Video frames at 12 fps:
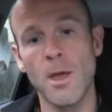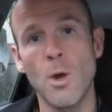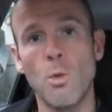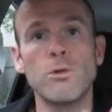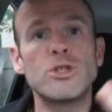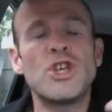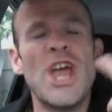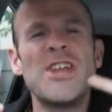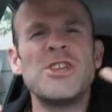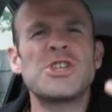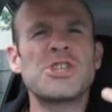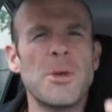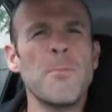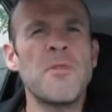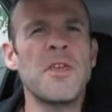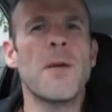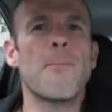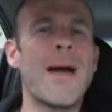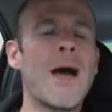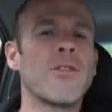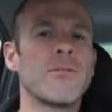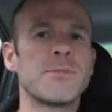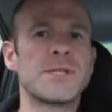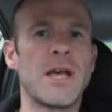will change something about
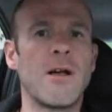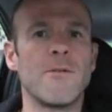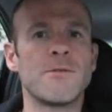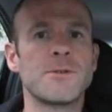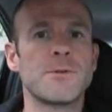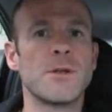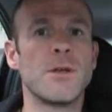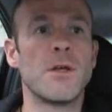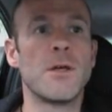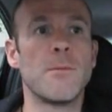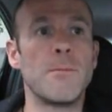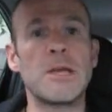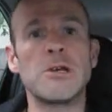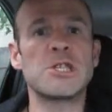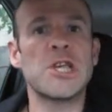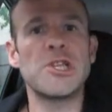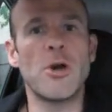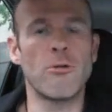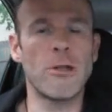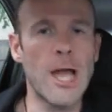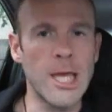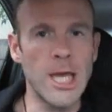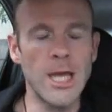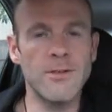themselves because they don't
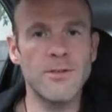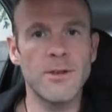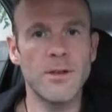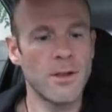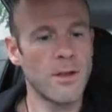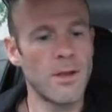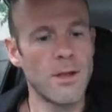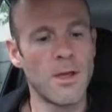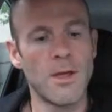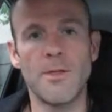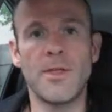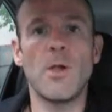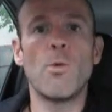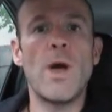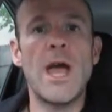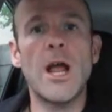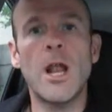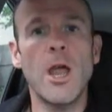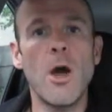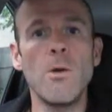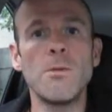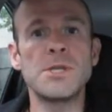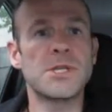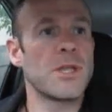like it. They'll wear
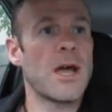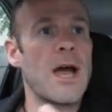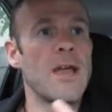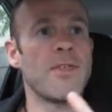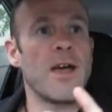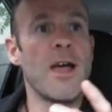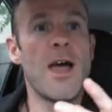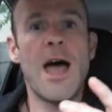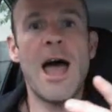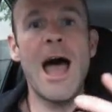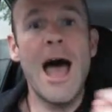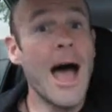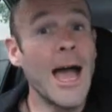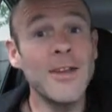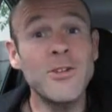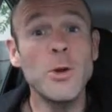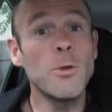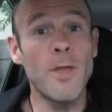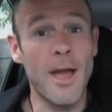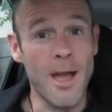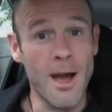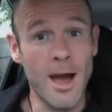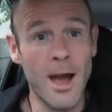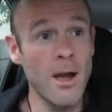clothes that either hide who they
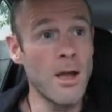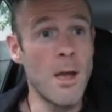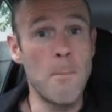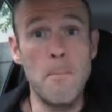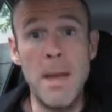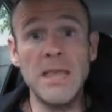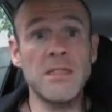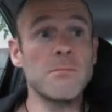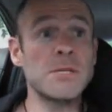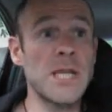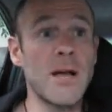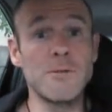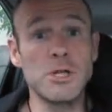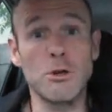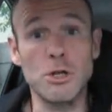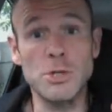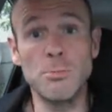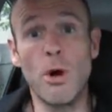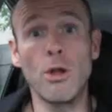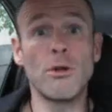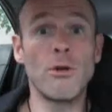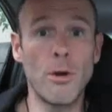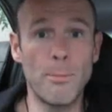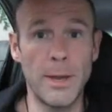are, make themselves look
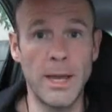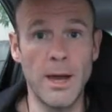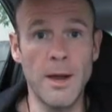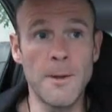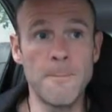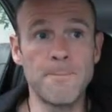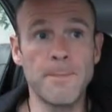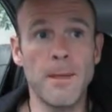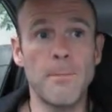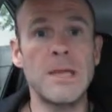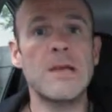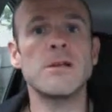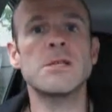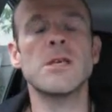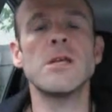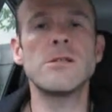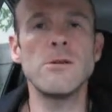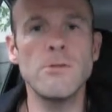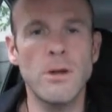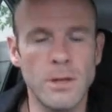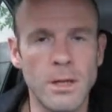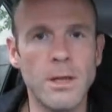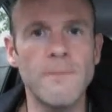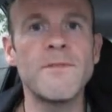smaller or bigger, because they do not
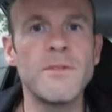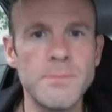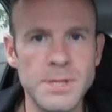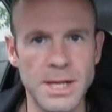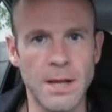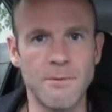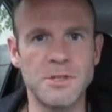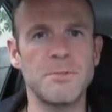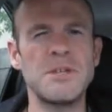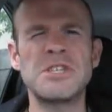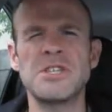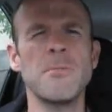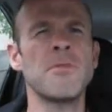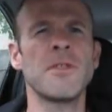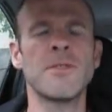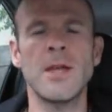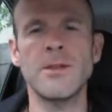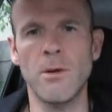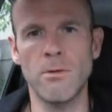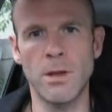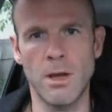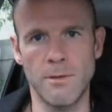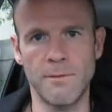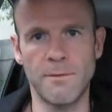love themselves. There'll be something they don't
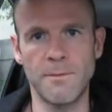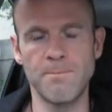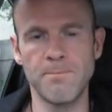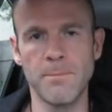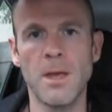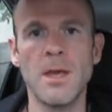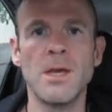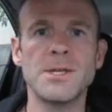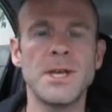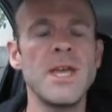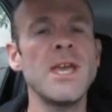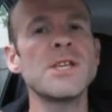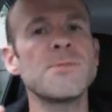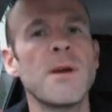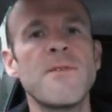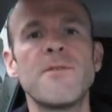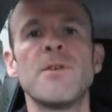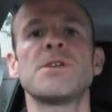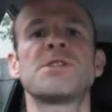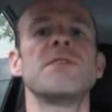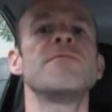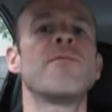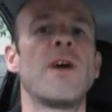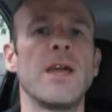love. So here's my first
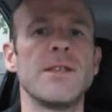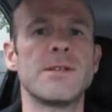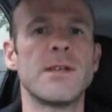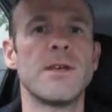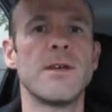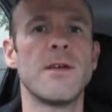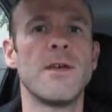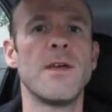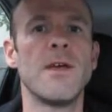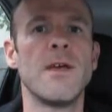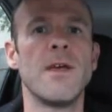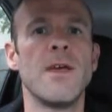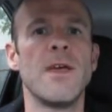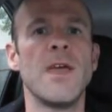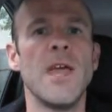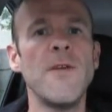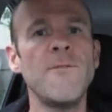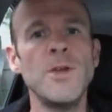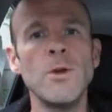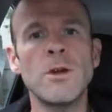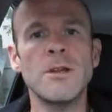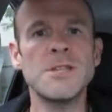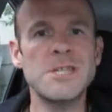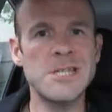invite. If you
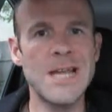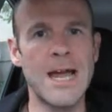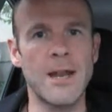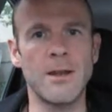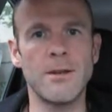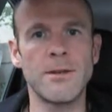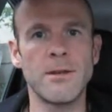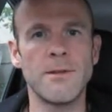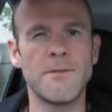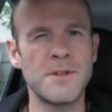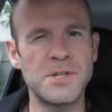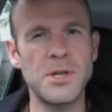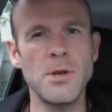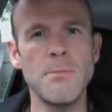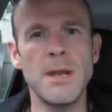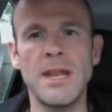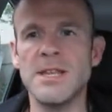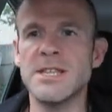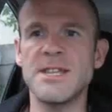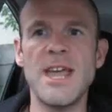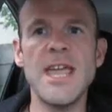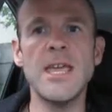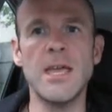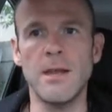can stand for 2 minutes
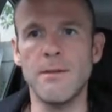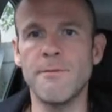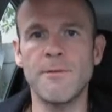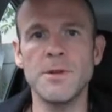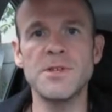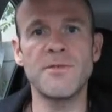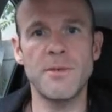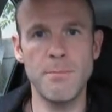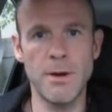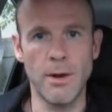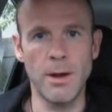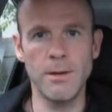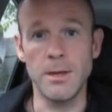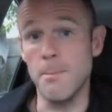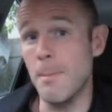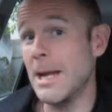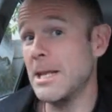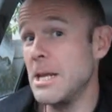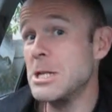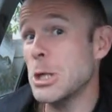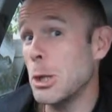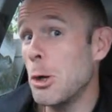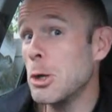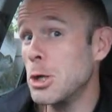naked in front of a mirror, you might need
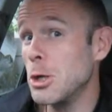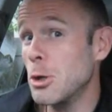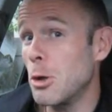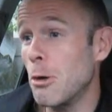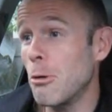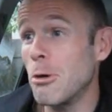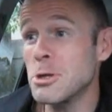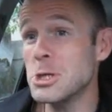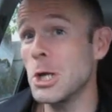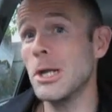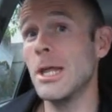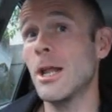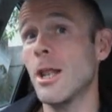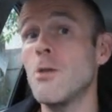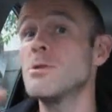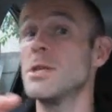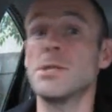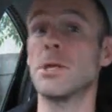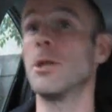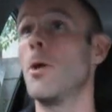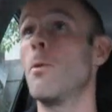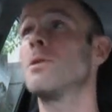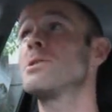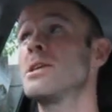to lock your door or certainly close it so no
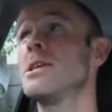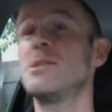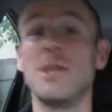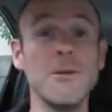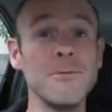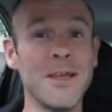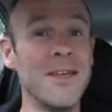one sees you,